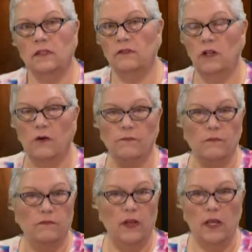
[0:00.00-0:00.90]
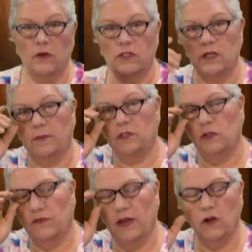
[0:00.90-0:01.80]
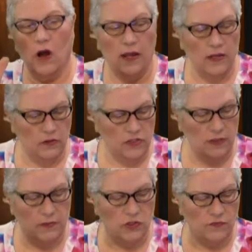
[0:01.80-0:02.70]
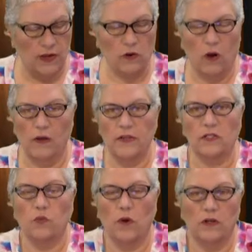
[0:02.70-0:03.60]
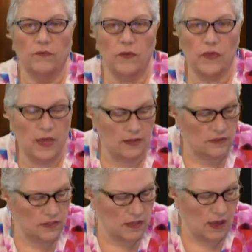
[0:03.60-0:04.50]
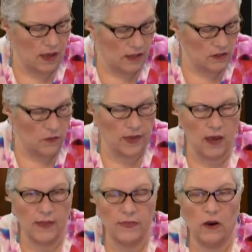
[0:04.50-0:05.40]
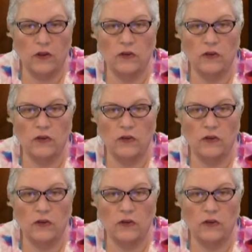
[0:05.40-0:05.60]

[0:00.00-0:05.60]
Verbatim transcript: you know, video snippets, you'll find audio snippets, you'll find all these wonderful things going on there.